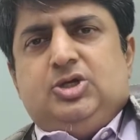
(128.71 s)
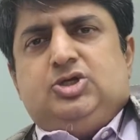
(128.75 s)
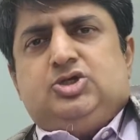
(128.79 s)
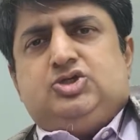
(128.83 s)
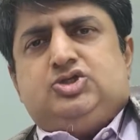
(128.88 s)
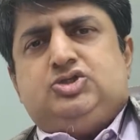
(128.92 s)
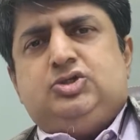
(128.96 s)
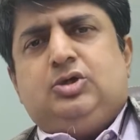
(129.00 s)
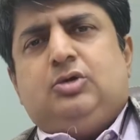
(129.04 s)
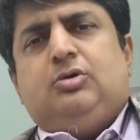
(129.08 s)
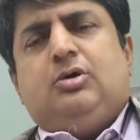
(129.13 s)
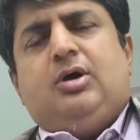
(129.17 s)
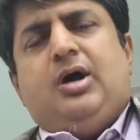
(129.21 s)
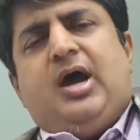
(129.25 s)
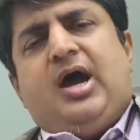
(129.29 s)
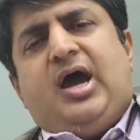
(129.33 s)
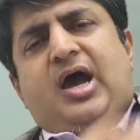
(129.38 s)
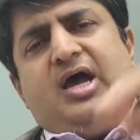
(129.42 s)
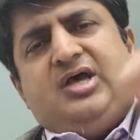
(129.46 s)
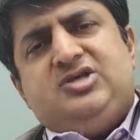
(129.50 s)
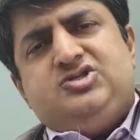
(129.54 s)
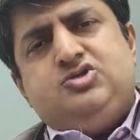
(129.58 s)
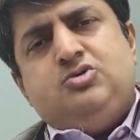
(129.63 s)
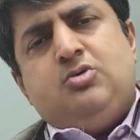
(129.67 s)
So,
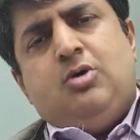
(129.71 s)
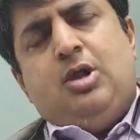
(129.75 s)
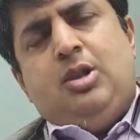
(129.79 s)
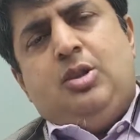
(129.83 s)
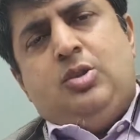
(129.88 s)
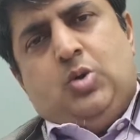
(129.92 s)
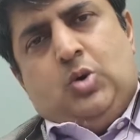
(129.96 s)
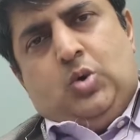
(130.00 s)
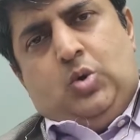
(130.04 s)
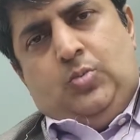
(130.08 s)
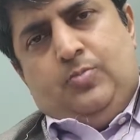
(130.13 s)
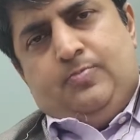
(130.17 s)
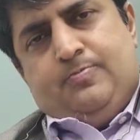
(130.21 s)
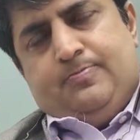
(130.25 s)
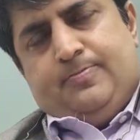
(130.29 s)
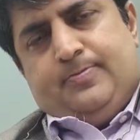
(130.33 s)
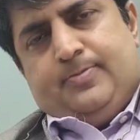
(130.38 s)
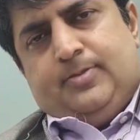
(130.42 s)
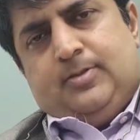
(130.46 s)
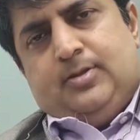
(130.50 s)
as you all know,